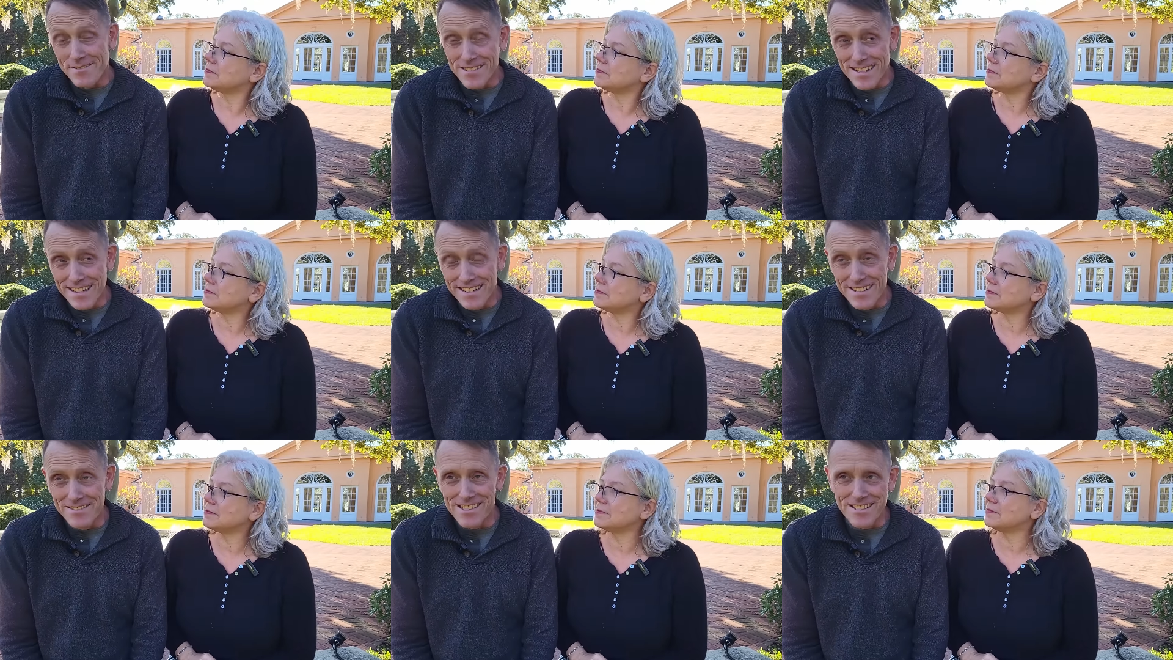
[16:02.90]
Speaker 1: the
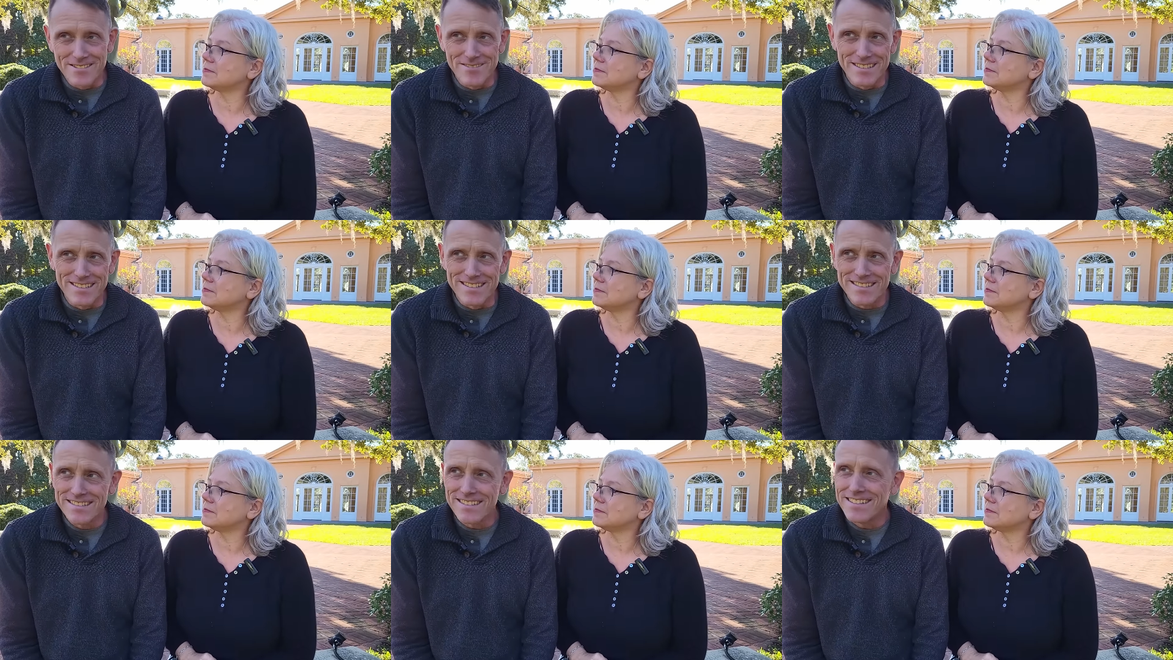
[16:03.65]
water, there was no
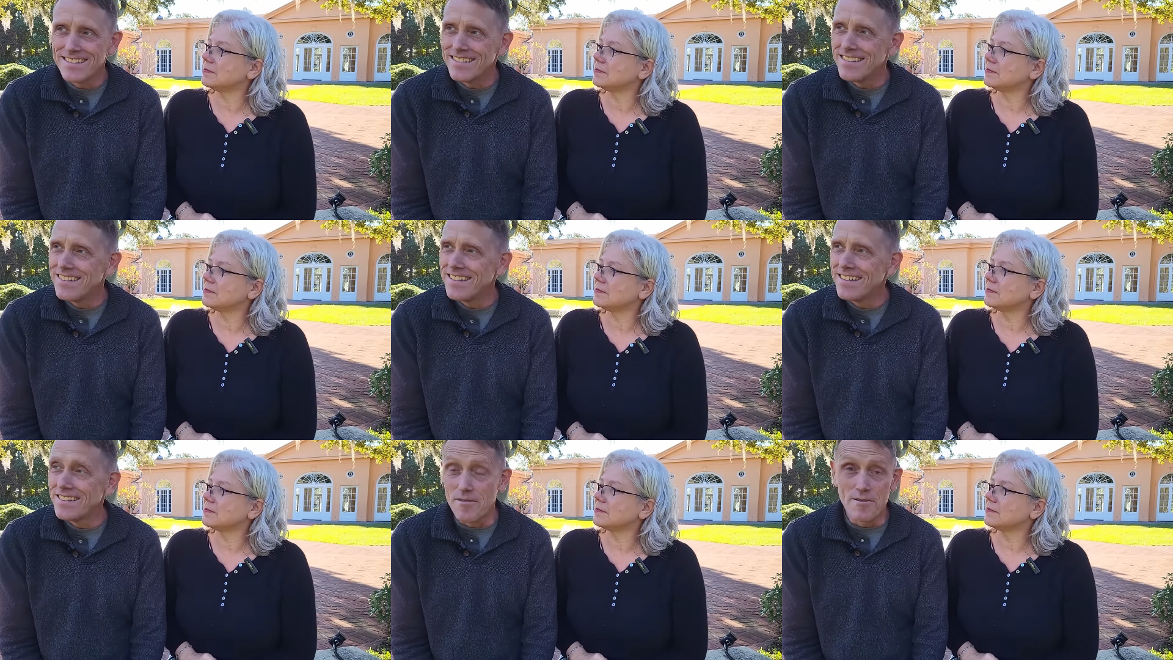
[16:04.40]
real,
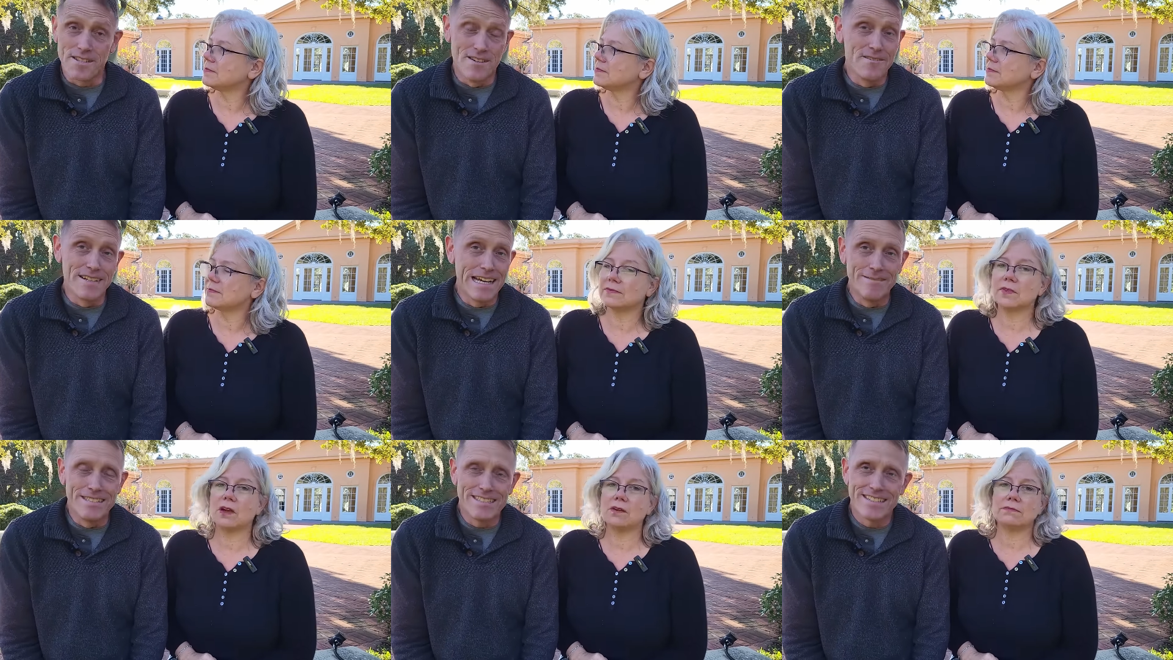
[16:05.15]
there was no
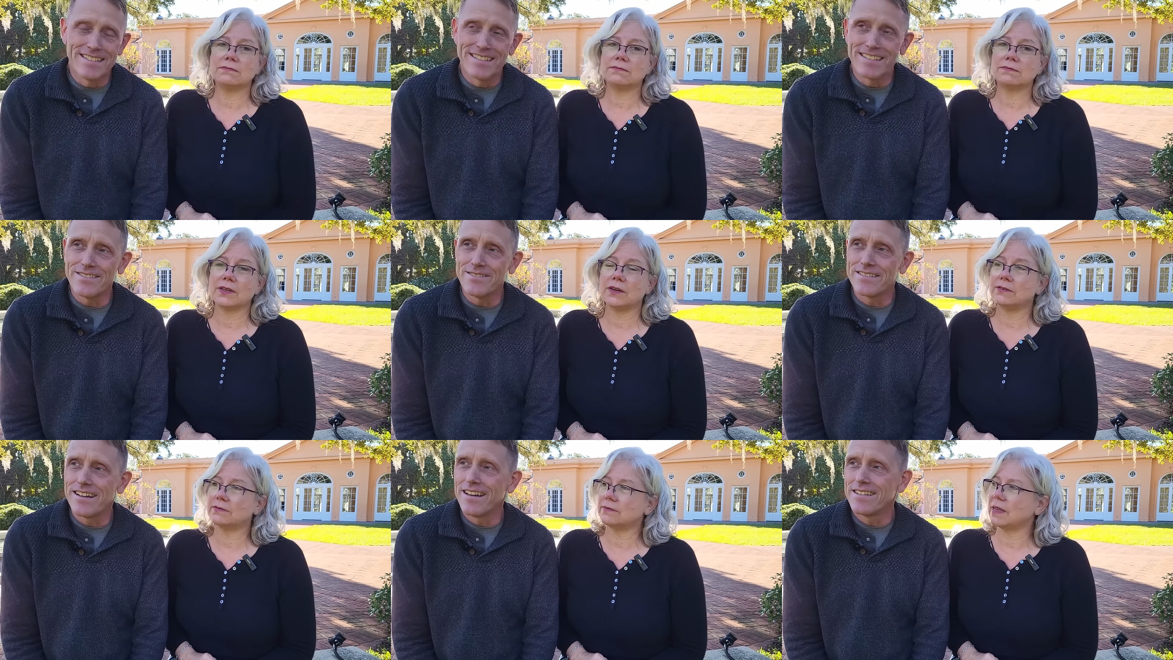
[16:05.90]
damage no, to
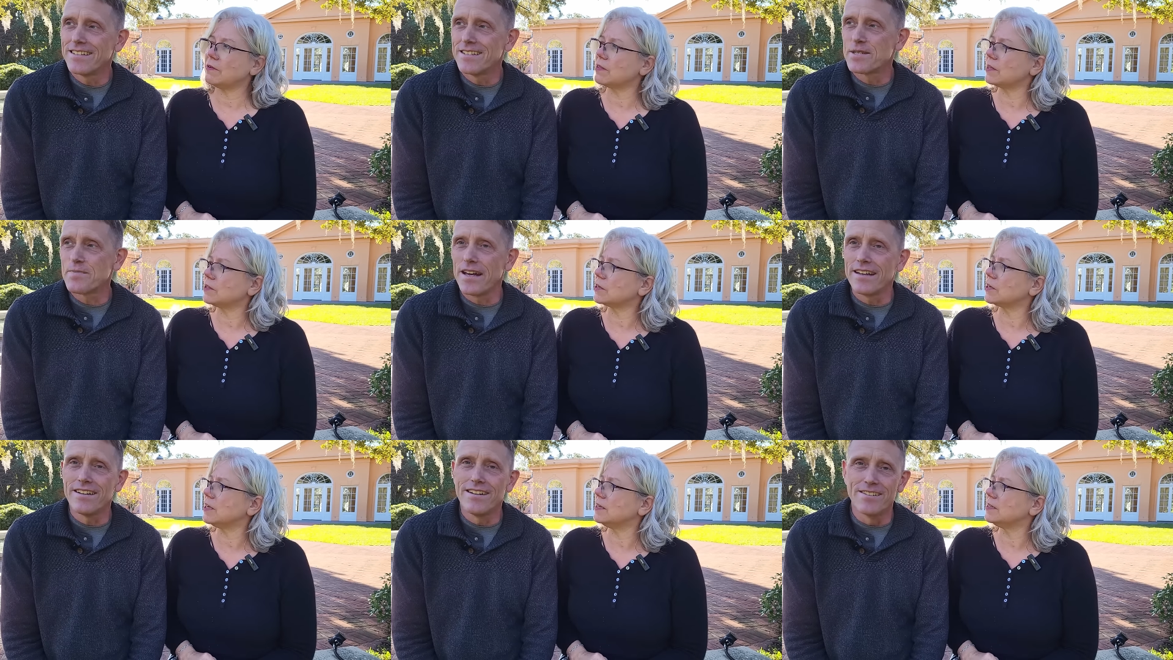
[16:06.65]
no, uh, everything
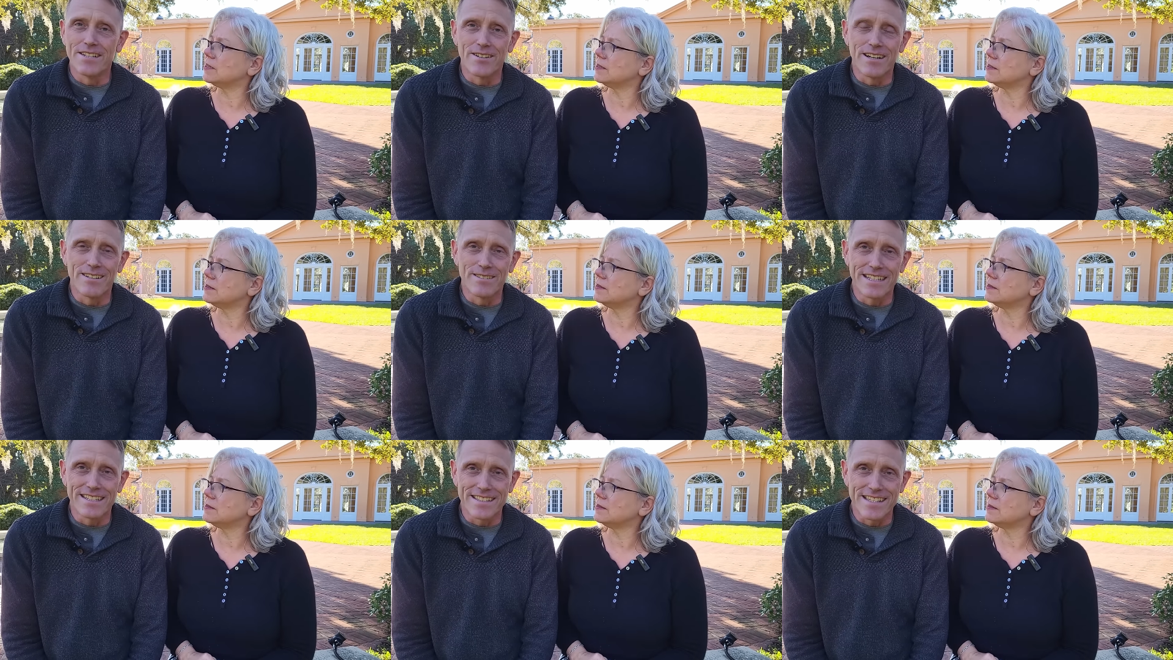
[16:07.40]
despite looked good. all the
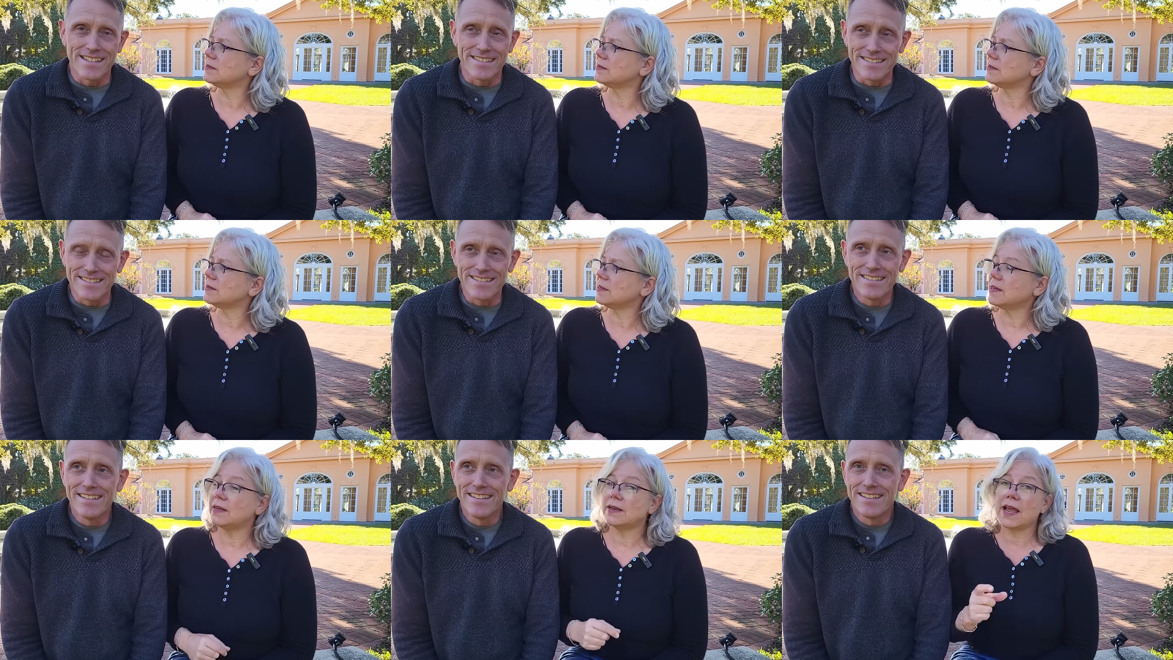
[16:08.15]
groundings and.
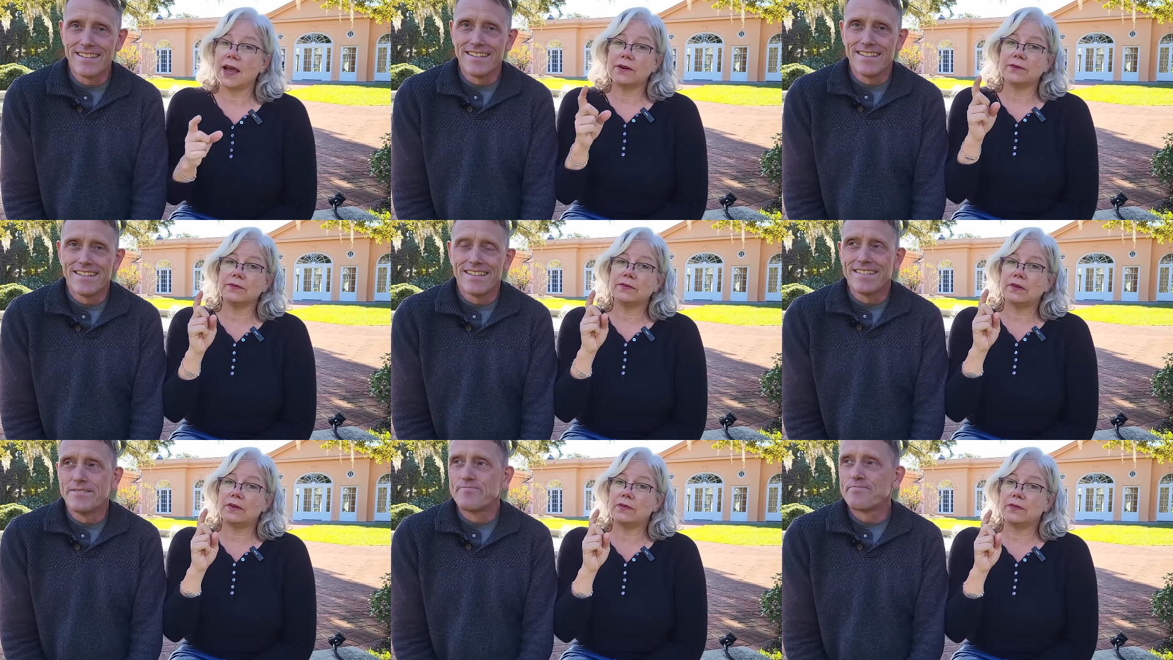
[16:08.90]
Speaker 2: Now,
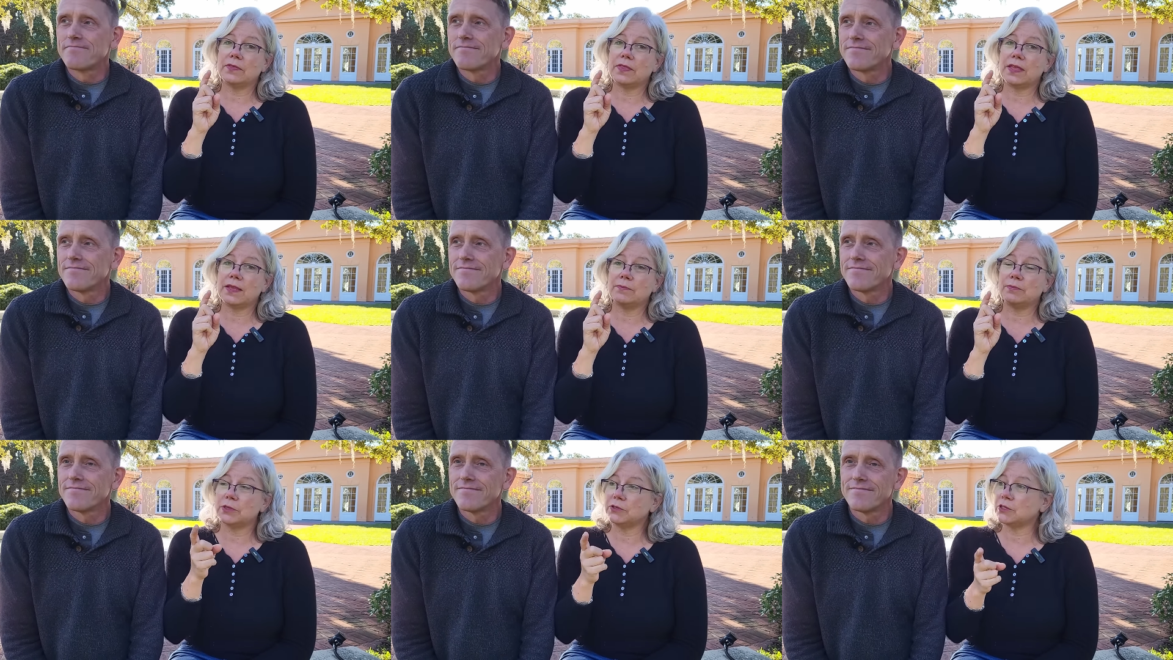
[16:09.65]
the
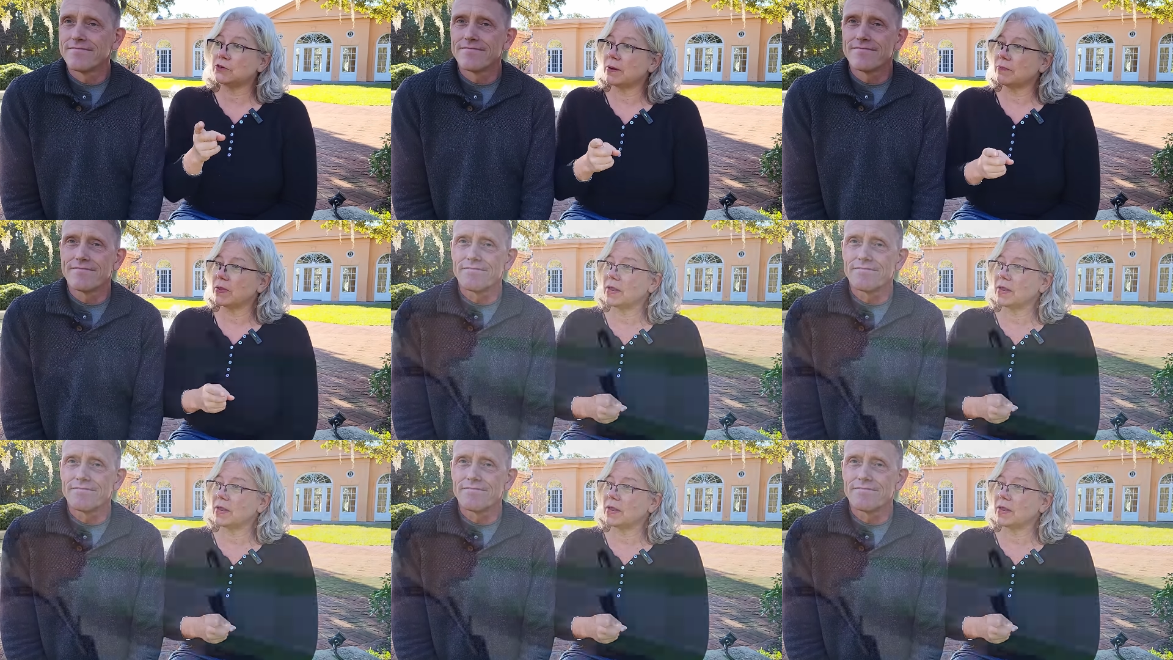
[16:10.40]
blue stripe